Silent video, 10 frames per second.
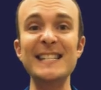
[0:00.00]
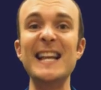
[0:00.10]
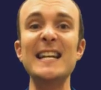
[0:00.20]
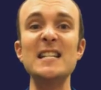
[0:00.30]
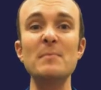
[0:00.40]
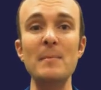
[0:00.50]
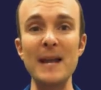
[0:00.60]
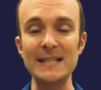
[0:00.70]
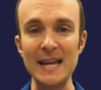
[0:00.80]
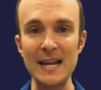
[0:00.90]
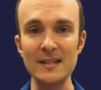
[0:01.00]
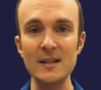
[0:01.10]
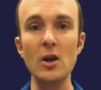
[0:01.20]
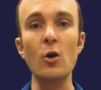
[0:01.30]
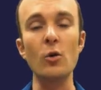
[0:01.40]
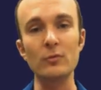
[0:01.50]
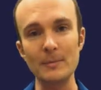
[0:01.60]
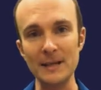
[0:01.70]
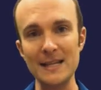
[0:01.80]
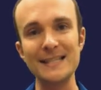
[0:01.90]
It does not need to be maintained or
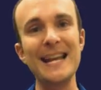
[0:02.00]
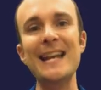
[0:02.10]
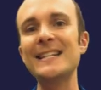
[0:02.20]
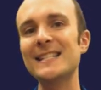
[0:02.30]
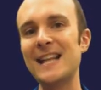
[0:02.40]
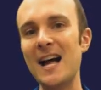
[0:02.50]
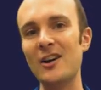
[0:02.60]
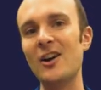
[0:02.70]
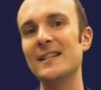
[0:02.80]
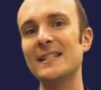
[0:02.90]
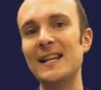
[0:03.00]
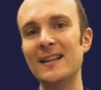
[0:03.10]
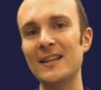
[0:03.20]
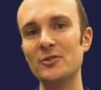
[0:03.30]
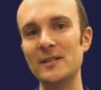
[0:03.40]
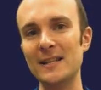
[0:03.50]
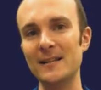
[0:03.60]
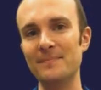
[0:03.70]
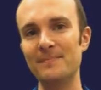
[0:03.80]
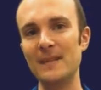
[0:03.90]
replaced, and it does not cost any
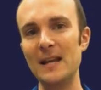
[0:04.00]
electricity